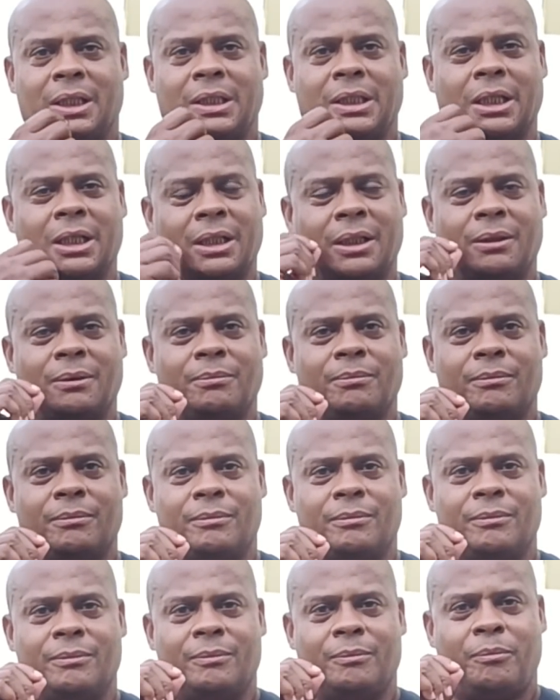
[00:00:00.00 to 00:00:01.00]
the
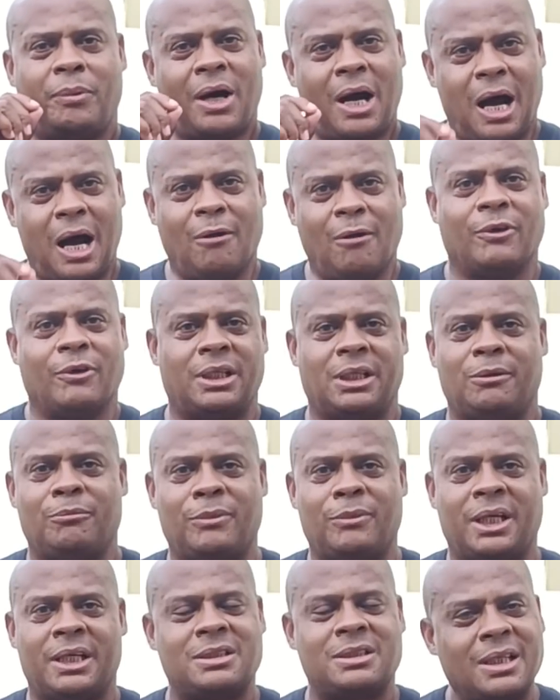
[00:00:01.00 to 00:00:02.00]
poverty,
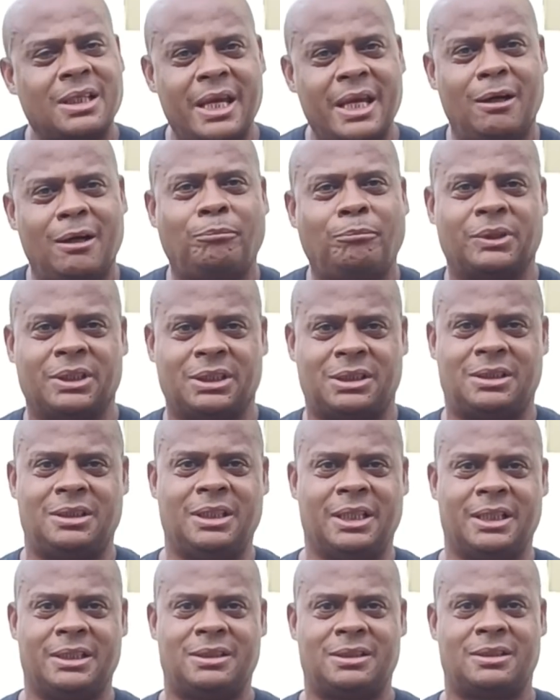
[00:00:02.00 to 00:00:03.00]
man. It's the
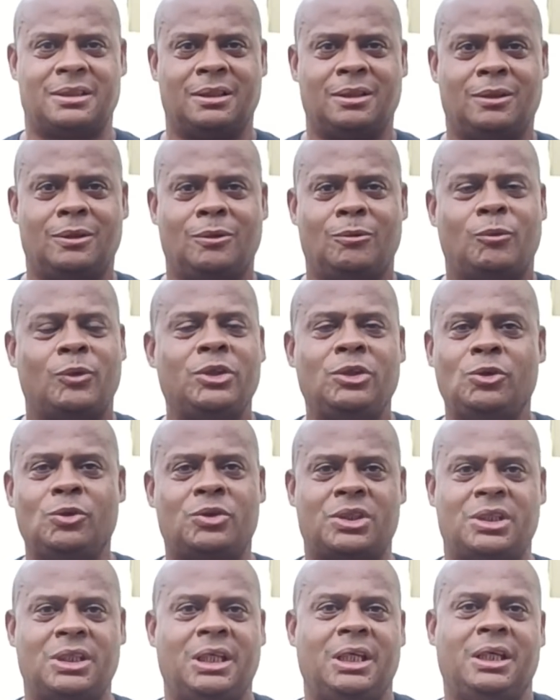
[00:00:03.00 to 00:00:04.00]
helplessness. When you
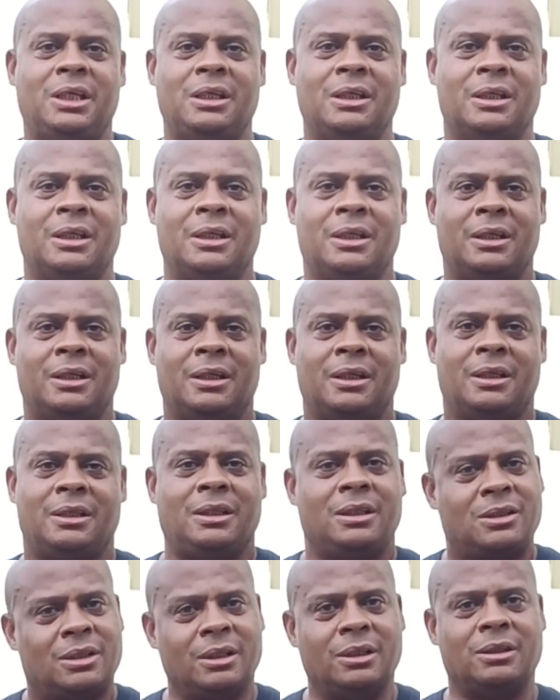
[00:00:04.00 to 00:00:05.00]
see
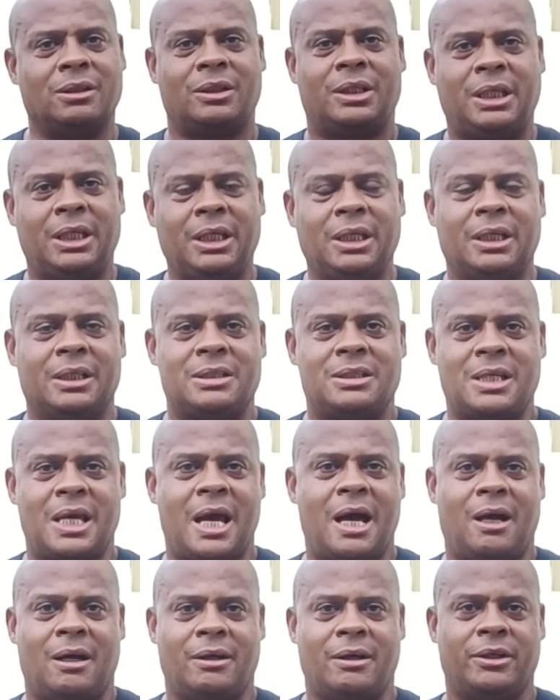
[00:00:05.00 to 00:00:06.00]
these little kids
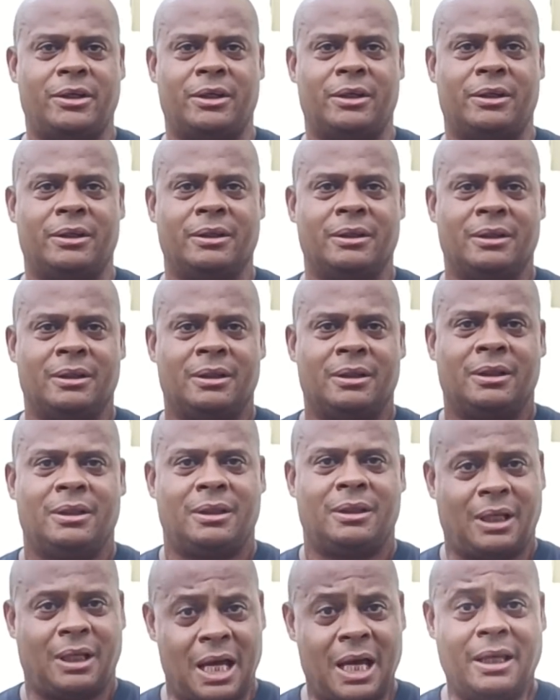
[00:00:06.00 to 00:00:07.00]
out here,
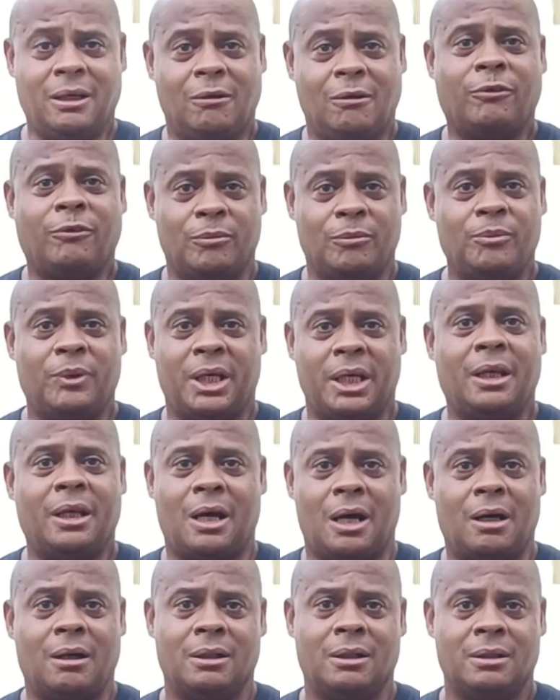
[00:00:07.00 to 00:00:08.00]
a lot of them, man,
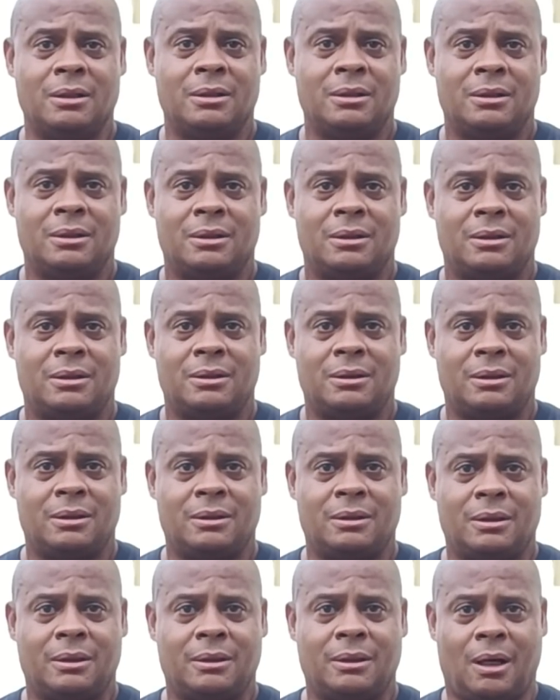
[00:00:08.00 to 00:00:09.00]

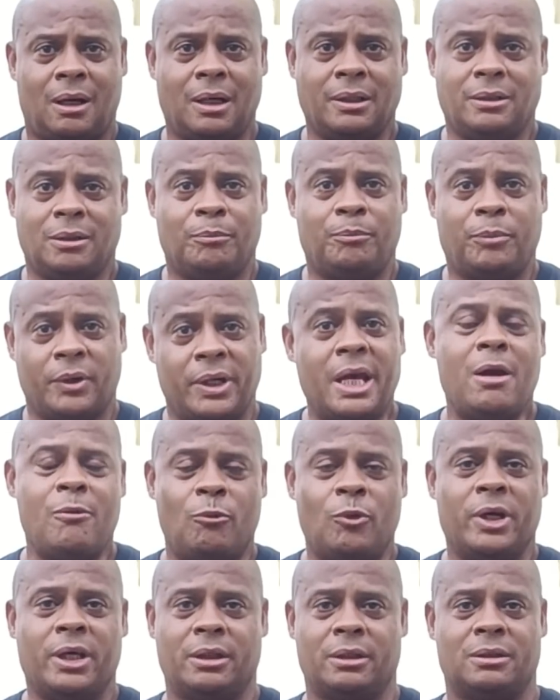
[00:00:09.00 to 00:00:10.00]
are the
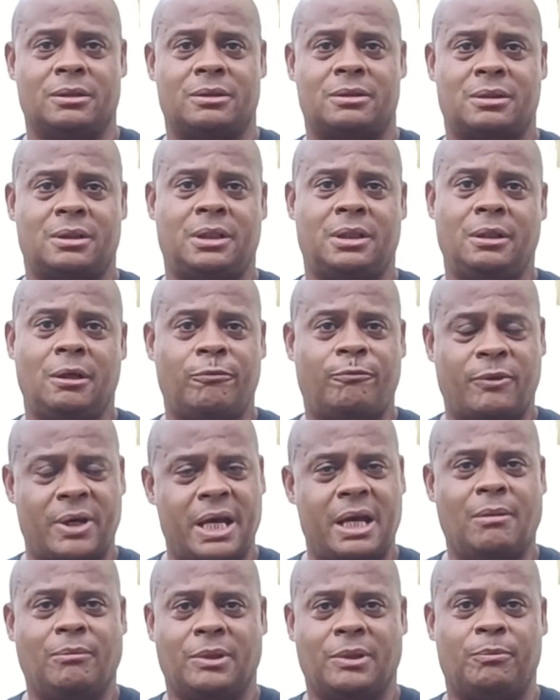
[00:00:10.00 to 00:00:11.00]
breadwinners in their
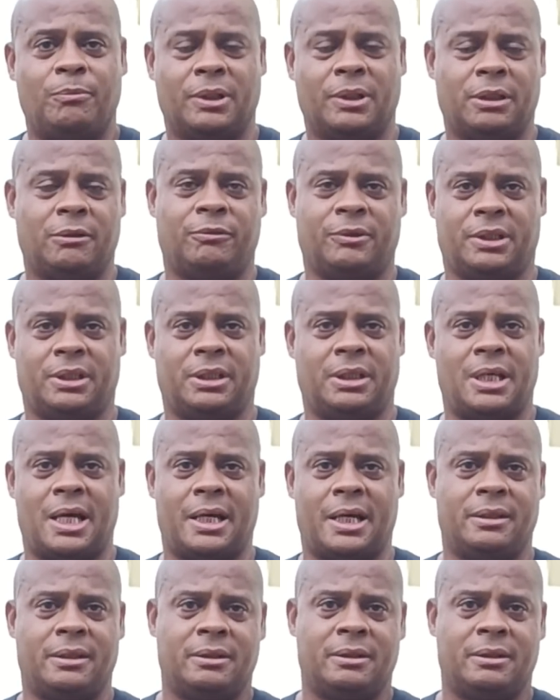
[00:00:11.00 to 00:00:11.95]
family, believe it or not.